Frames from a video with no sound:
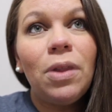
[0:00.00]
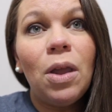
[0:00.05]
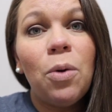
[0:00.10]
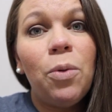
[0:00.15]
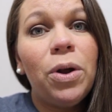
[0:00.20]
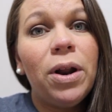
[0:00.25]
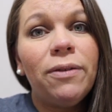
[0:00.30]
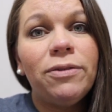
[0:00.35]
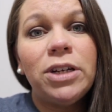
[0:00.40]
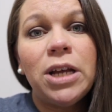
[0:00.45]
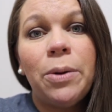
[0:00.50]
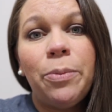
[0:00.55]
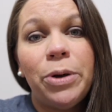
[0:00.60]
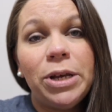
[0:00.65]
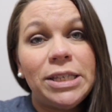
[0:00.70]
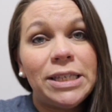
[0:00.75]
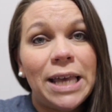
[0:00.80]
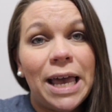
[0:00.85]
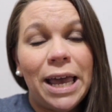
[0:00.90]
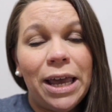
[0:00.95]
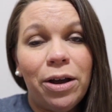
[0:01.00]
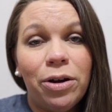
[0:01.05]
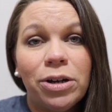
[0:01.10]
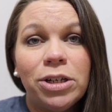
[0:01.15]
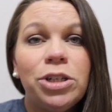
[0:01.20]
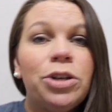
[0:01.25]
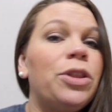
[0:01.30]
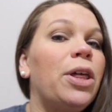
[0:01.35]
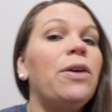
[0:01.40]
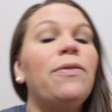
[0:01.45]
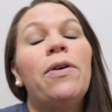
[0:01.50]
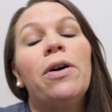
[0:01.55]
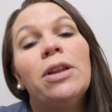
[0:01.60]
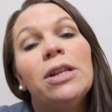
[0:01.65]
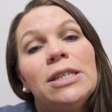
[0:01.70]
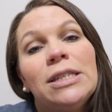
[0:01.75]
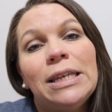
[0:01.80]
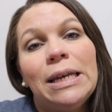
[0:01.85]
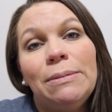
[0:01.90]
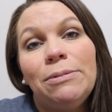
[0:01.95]
whatever time we say or until they fall
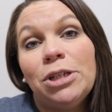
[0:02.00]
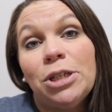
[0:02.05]
asleep.